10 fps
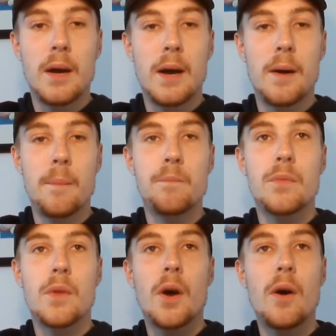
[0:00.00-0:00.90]

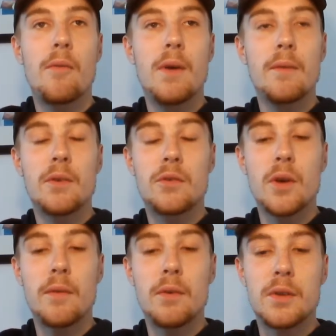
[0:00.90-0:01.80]
Her favourite
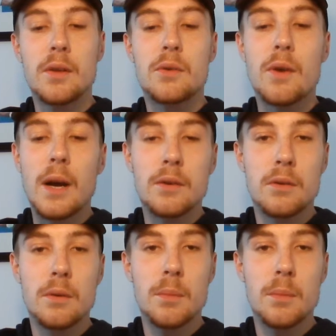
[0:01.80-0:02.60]
surface is grass,